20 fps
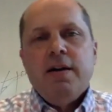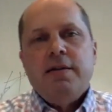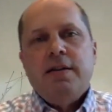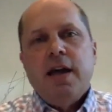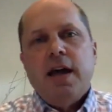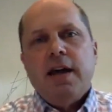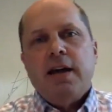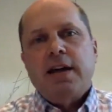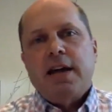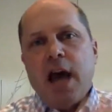
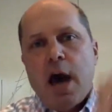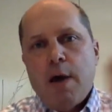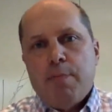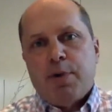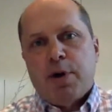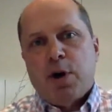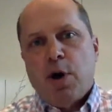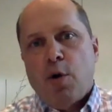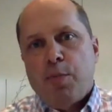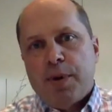They kept
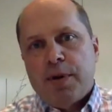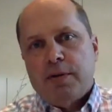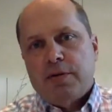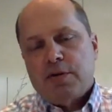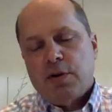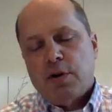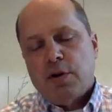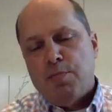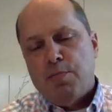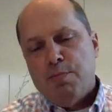it open.
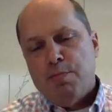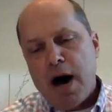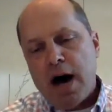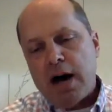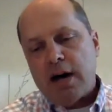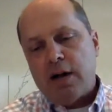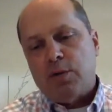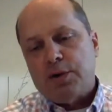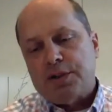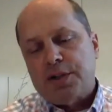So the
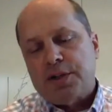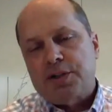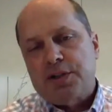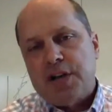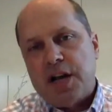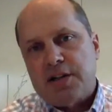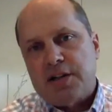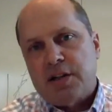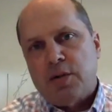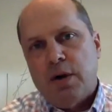model was
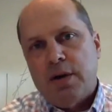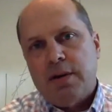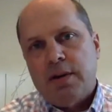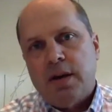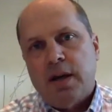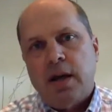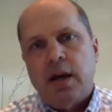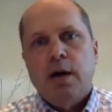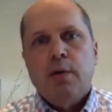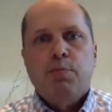suggesting one
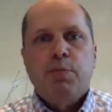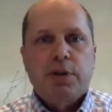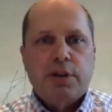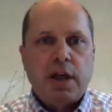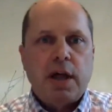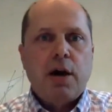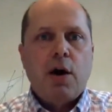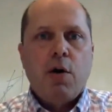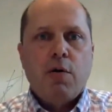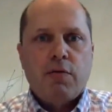thing, but
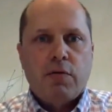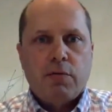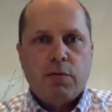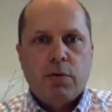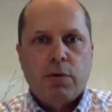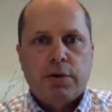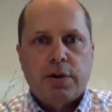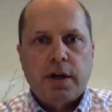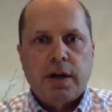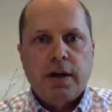they
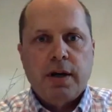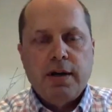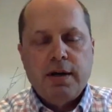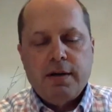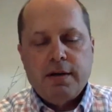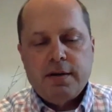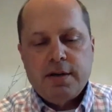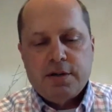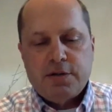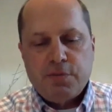overruled it.
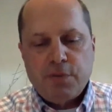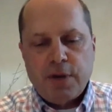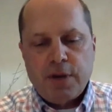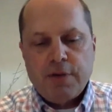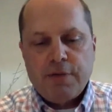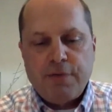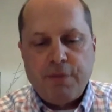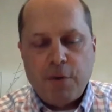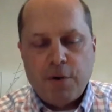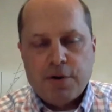This
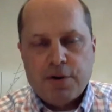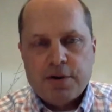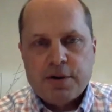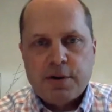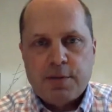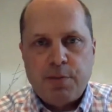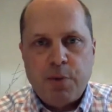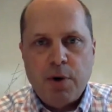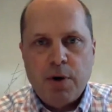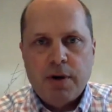reinforces
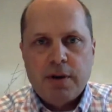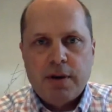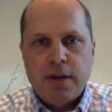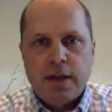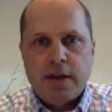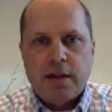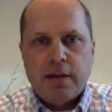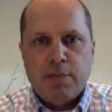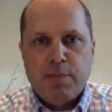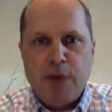the point
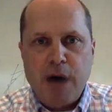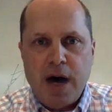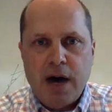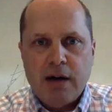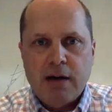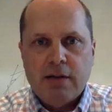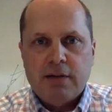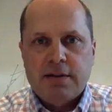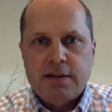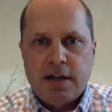that the
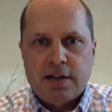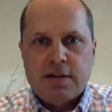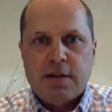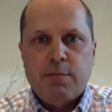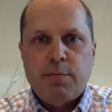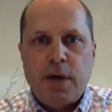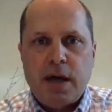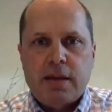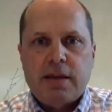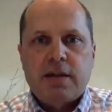model
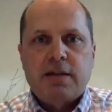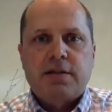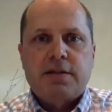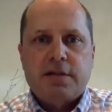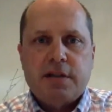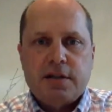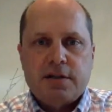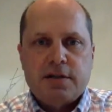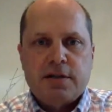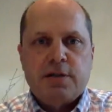doesn't make the
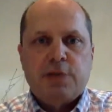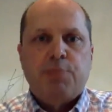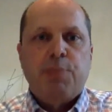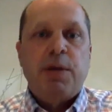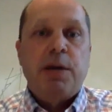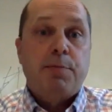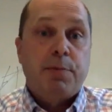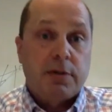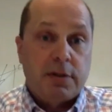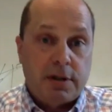decisions,
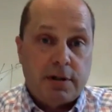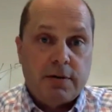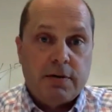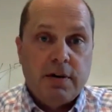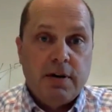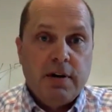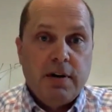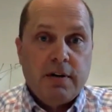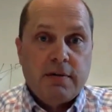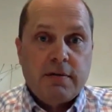people do,
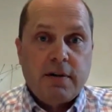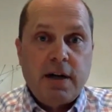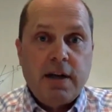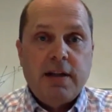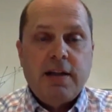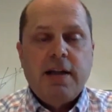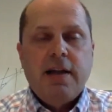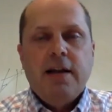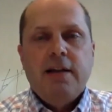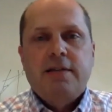right?
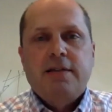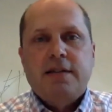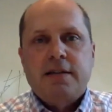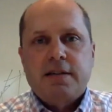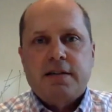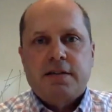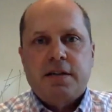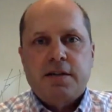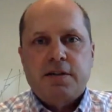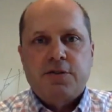It's a
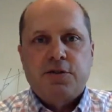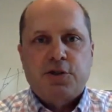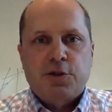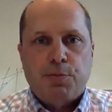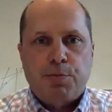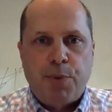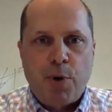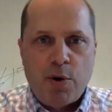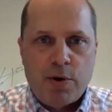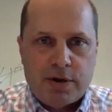decision
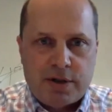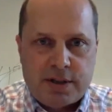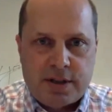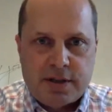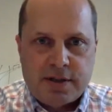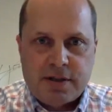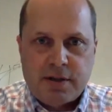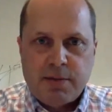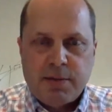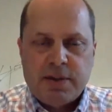support
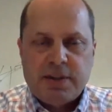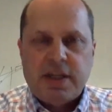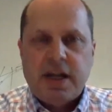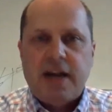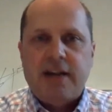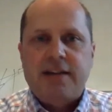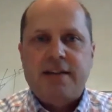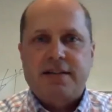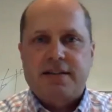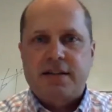system. It's not
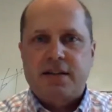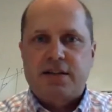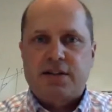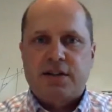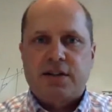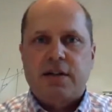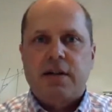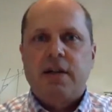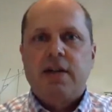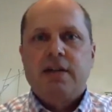a
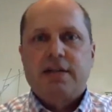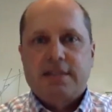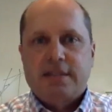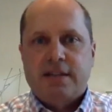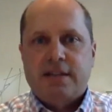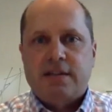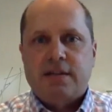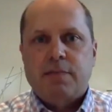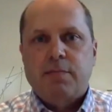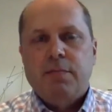decision
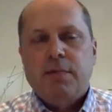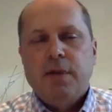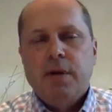system.